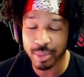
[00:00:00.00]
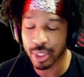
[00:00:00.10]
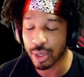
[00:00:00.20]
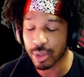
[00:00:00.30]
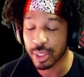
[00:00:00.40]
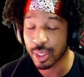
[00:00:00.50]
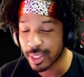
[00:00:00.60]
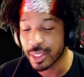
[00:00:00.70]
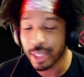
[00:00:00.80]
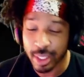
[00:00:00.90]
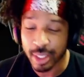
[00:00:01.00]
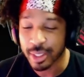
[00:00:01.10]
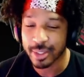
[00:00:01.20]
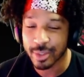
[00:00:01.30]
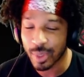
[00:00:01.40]
So
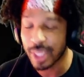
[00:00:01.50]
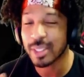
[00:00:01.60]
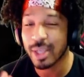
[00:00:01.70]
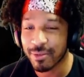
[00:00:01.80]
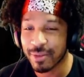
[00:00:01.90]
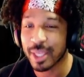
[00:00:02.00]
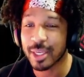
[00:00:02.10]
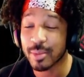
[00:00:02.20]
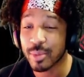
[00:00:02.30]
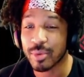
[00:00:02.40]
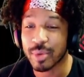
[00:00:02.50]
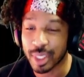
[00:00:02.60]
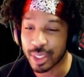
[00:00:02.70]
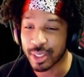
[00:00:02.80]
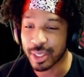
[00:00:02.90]
look, wait till I fight number
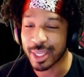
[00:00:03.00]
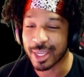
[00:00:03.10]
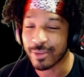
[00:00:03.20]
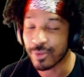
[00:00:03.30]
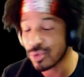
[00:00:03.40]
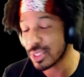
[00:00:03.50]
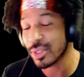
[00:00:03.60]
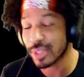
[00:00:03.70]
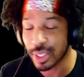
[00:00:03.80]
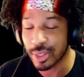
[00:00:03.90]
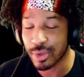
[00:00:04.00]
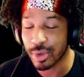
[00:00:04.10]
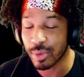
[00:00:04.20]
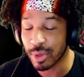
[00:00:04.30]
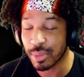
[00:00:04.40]
one, and then if you still think you
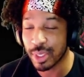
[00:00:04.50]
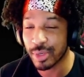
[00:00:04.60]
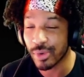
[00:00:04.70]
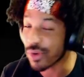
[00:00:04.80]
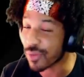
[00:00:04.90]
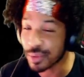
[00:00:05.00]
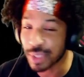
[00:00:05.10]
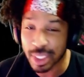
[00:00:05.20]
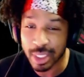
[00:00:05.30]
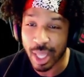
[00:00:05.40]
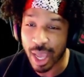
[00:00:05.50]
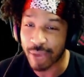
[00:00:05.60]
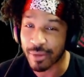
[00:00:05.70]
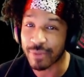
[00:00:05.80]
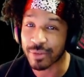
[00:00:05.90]
will whoop me, or if I'm still
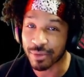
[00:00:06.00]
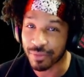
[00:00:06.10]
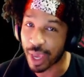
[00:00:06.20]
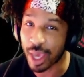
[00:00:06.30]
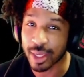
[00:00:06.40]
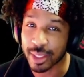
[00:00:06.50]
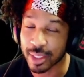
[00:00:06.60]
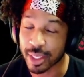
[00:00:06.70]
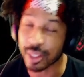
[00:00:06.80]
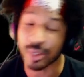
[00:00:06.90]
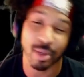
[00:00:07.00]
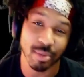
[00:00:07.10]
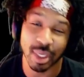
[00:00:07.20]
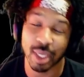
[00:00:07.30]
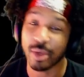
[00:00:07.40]
alive after the fact, then you know what I'm
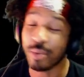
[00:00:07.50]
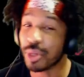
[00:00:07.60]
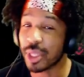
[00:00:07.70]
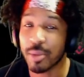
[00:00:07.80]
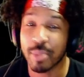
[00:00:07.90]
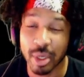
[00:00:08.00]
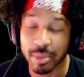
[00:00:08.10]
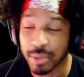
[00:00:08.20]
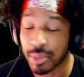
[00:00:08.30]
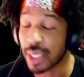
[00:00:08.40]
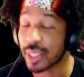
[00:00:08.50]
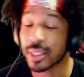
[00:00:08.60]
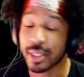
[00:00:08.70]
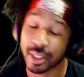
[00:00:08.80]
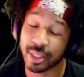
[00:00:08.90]
saying you can pull up on me. But
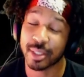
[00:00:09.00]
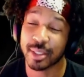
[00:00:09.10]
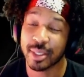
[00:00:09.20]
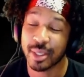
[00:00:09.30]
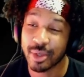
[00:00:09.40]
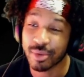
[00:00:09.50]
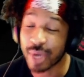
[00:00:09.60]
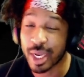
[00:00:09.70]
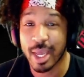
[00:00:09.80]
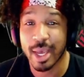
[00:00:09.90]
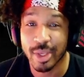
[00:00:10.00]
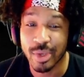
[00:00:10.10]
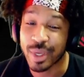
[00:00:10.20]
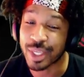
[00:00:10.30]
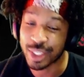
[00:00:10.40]
look, right now
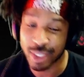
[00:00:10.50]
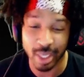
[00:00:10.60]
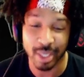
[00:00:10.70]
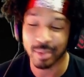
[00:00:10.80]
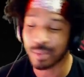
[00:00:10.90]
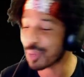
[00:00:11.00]
you ain't shit.